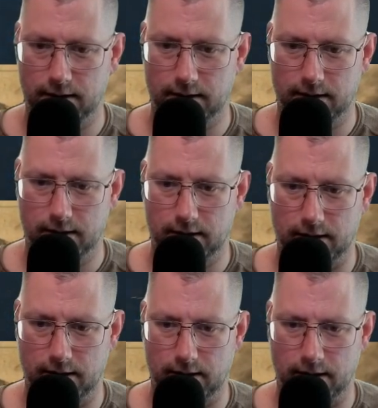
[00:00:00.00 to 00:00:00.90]

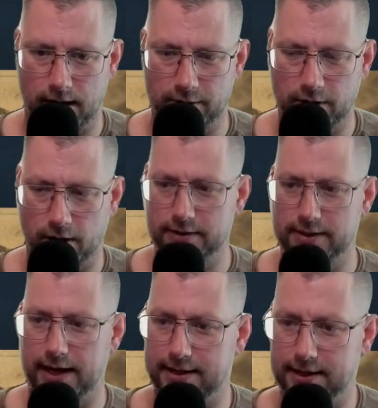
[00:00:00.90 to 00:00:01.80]
how do you call it?
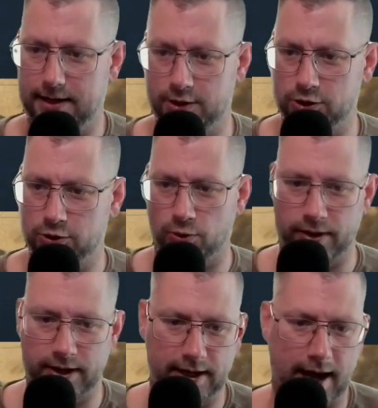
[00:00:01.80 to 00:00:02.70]
Like
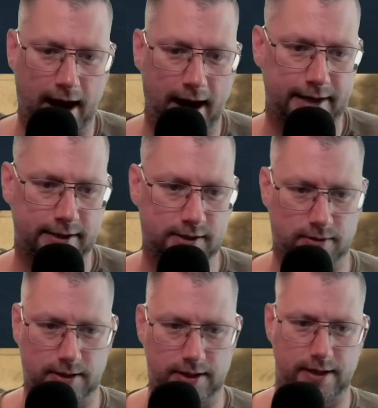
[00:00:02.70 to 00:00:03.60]
storylines or
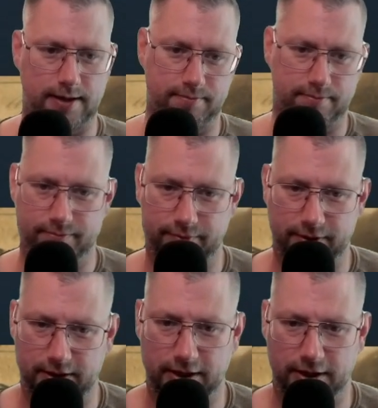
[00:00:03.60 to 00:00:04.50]

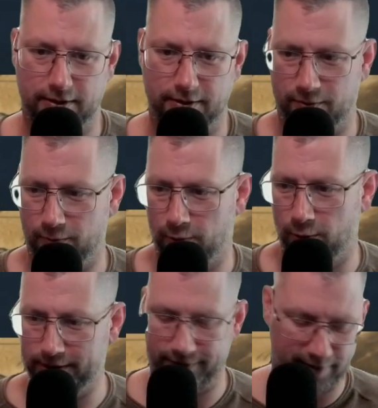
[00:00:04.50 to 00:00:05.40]
wall
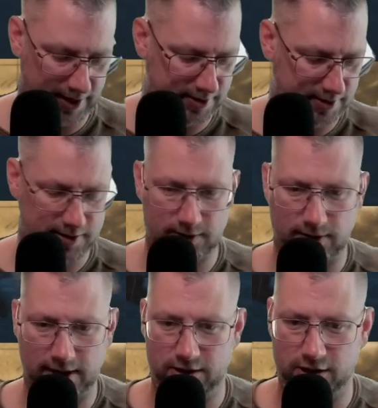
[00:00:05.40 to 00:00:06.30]
events. You can
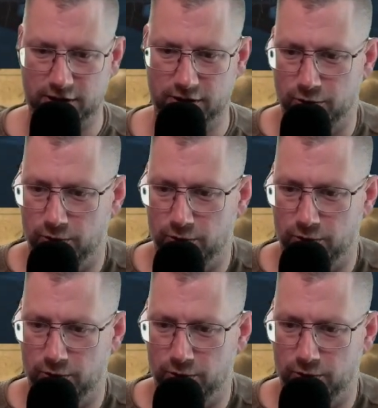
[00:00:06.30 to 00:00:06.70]
just do a little